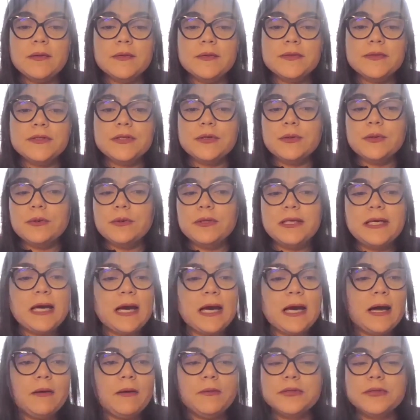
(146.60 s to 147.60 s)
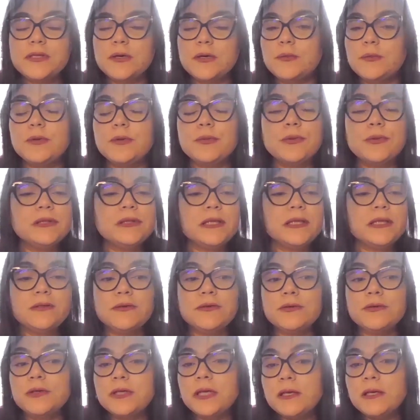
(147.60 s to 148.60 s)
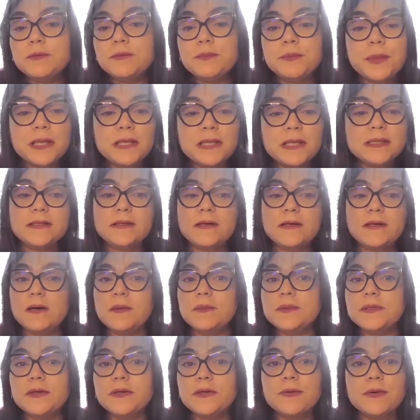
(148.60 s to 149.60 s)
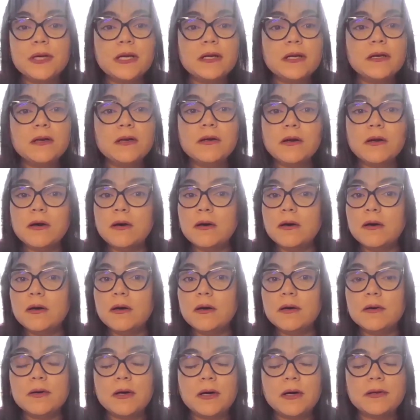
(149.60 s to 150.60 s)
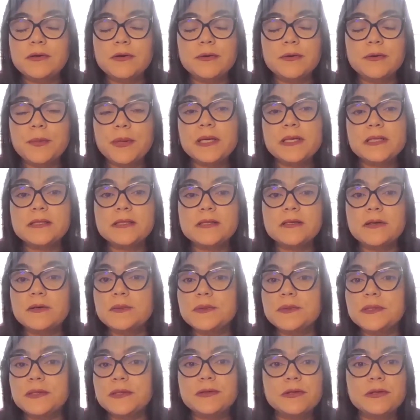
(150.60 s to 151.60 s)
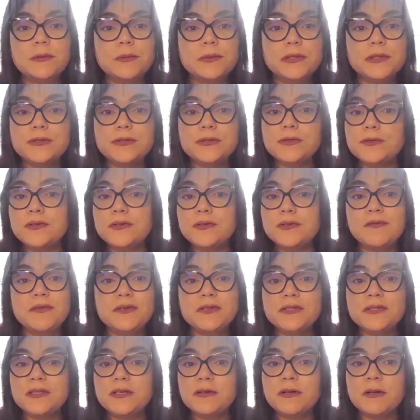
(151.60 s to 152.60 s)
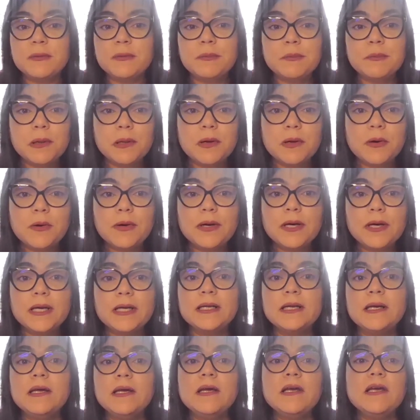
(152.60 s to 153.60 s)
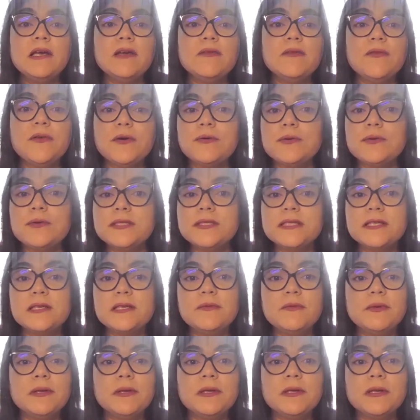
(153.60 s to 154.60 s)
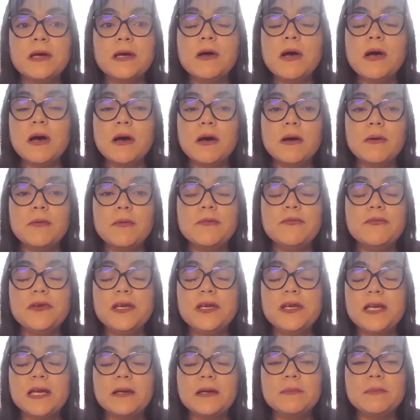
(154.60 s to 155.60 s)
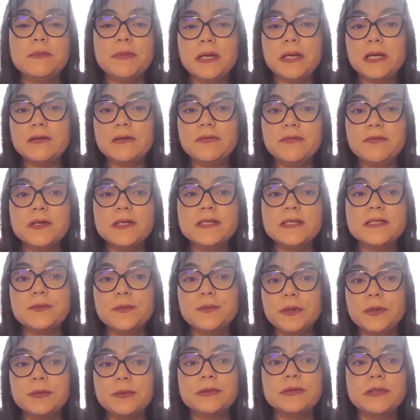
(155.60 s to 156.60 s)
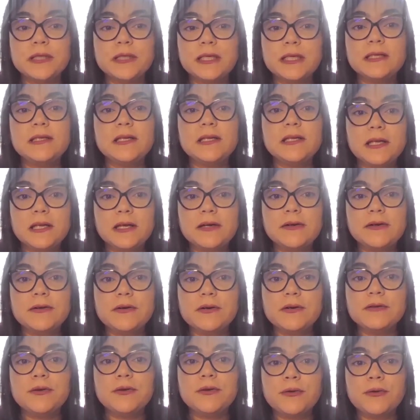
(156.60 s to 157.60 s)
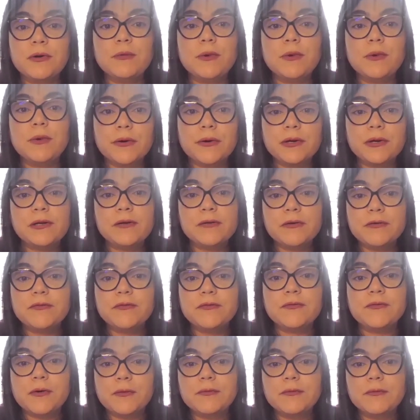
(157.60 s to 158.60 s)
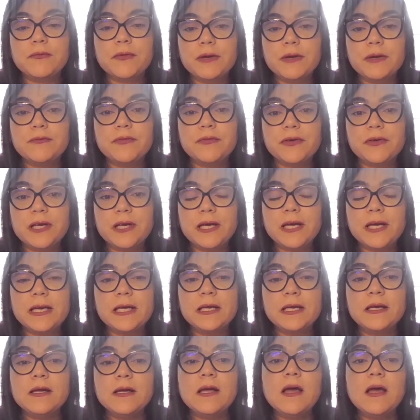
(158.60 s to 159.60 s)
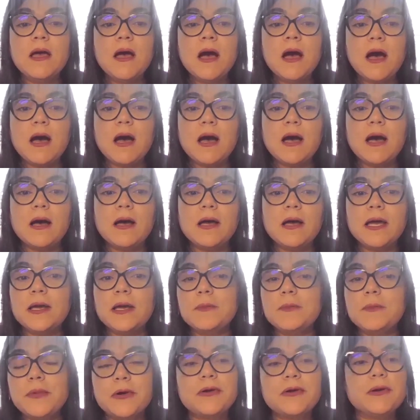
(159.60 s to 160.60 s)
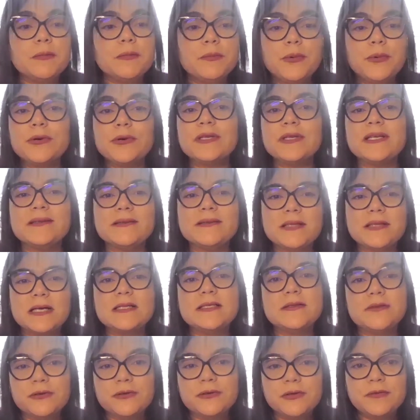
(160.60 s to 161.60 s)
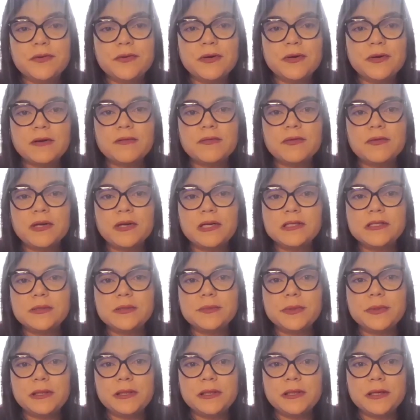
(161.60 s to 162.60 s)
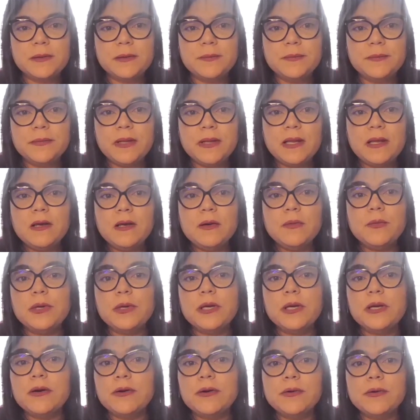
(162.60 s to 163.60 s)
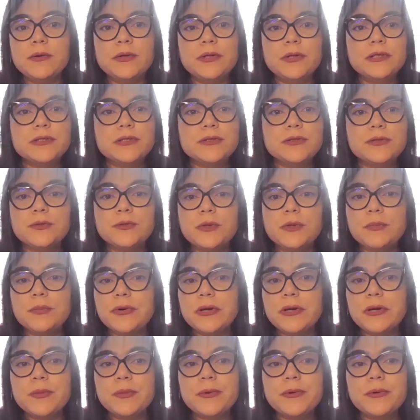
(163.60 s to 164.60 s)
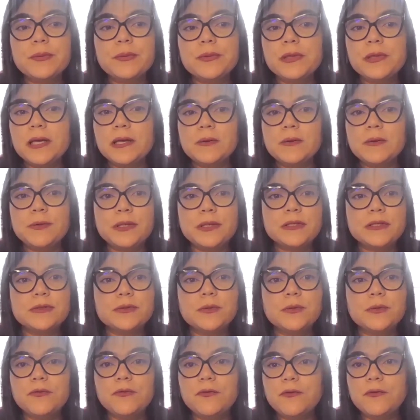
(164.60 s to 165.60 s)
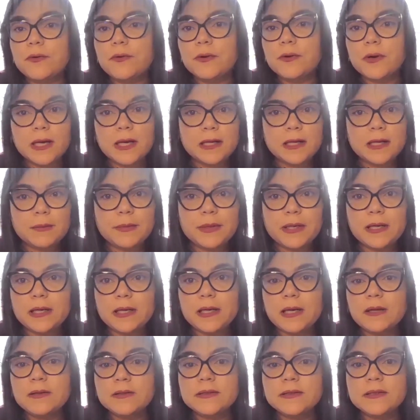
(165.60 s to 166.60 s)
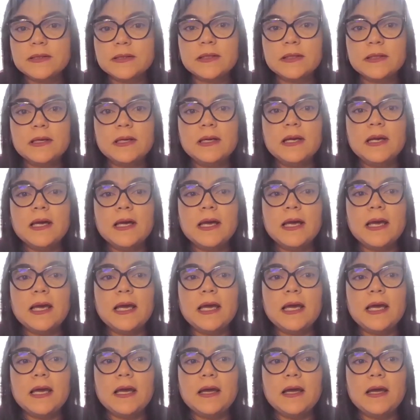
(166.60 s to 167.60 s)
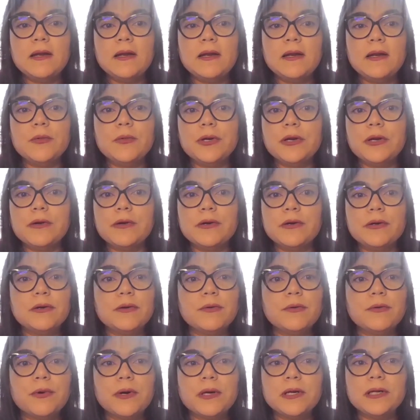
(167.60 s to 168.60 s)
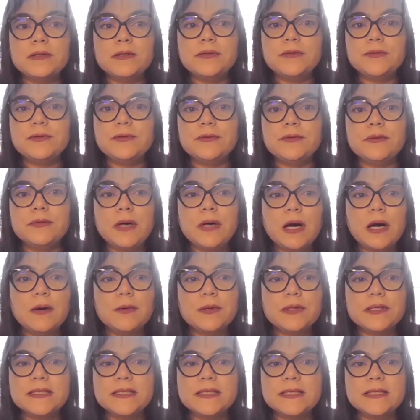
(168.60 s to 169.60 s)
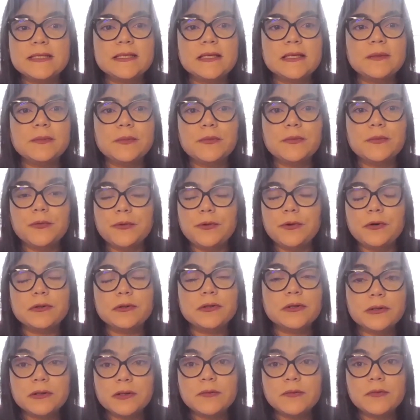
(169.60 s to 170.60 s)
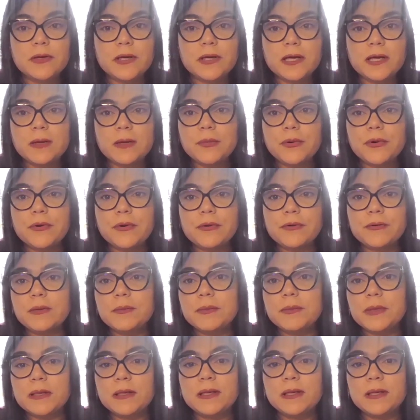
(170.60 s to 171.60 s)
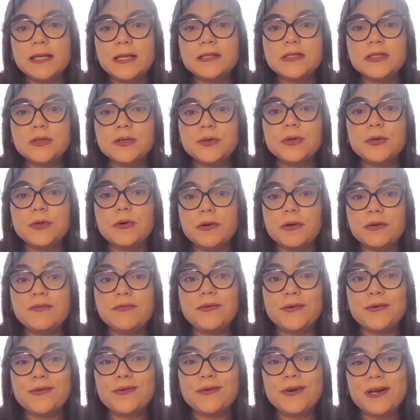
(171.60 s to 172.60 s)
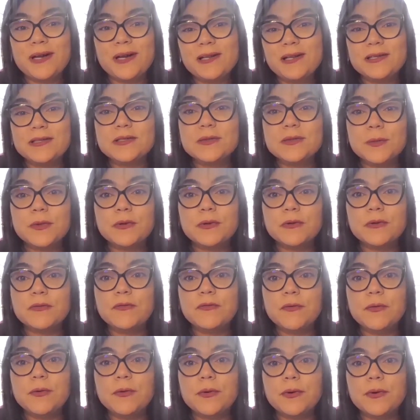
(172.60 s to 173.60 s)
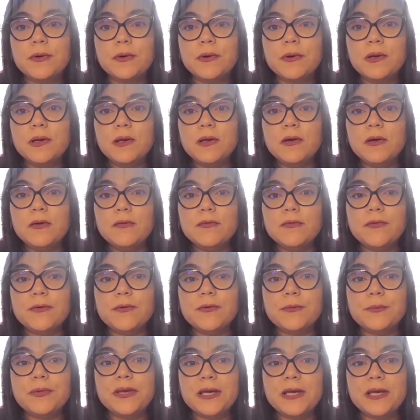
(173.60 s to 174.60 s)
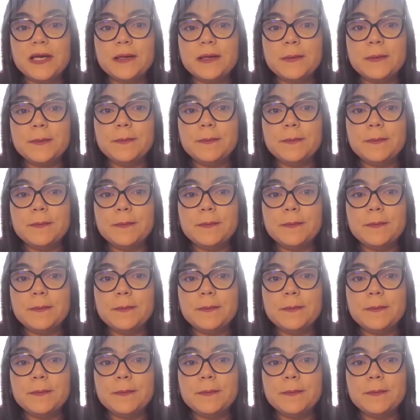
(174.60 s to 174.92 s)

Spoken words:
So we will need your pay stubs, your income, your pay stubs, your W-2 if you're still employed. If you're receiving VA benefits, we will need the letter, your award letter from the VA. And very important, that certificate of eligibility. We are going to do a pre-approval like we do for anybody else. And we are going to run it through our system under the VA program and let you know if you're eligible for VA.